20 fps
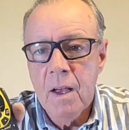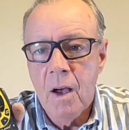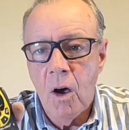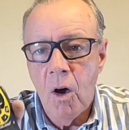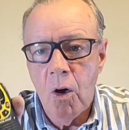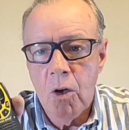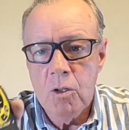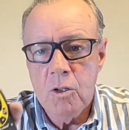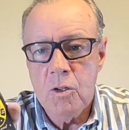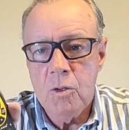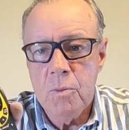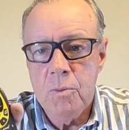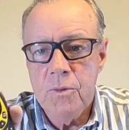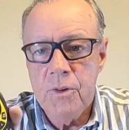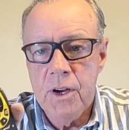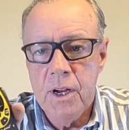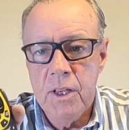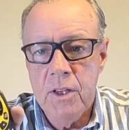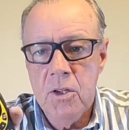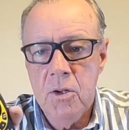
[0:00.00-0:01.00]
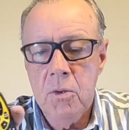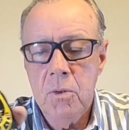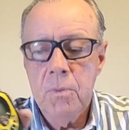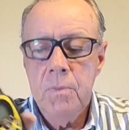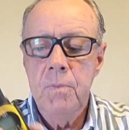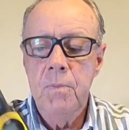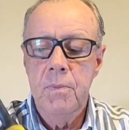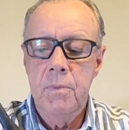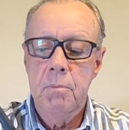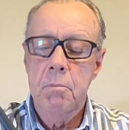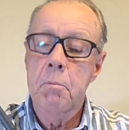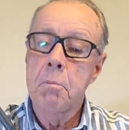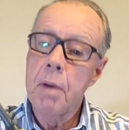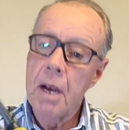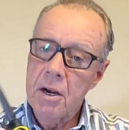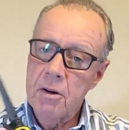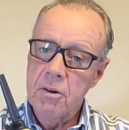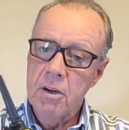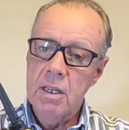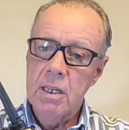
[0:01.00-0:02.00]
awesome radio,
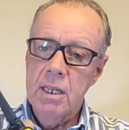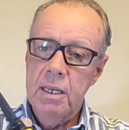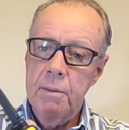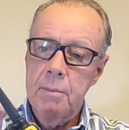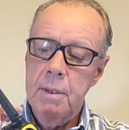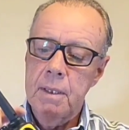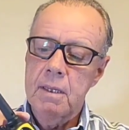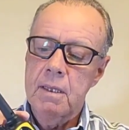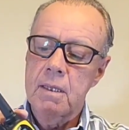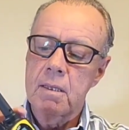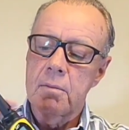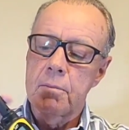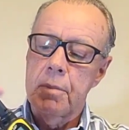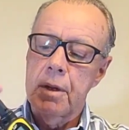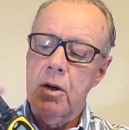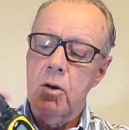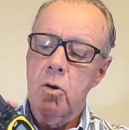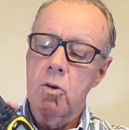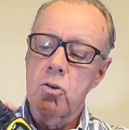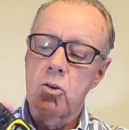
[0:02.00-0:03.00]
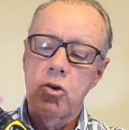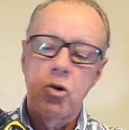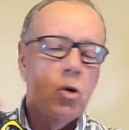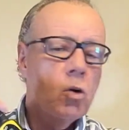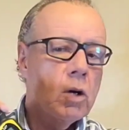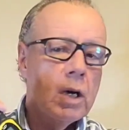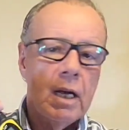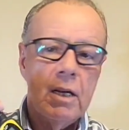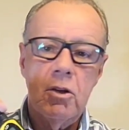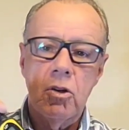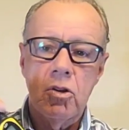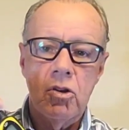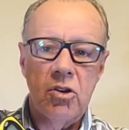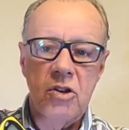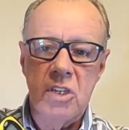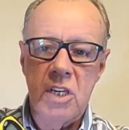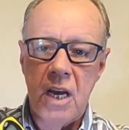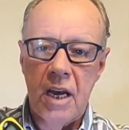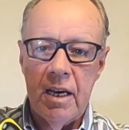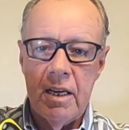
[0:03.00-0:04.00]
very limited because you cannot
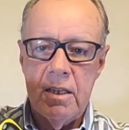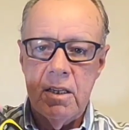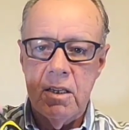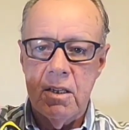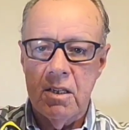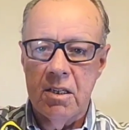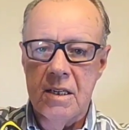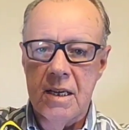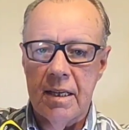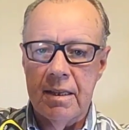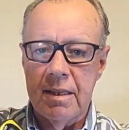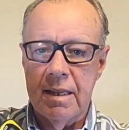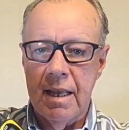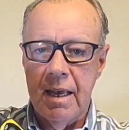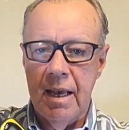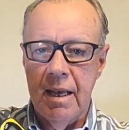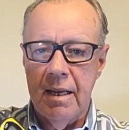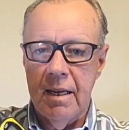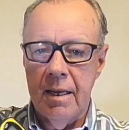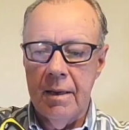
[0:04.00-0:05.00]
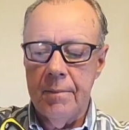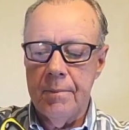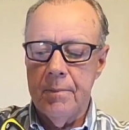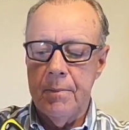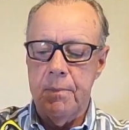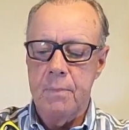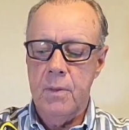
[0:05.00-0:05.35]
change the antenna,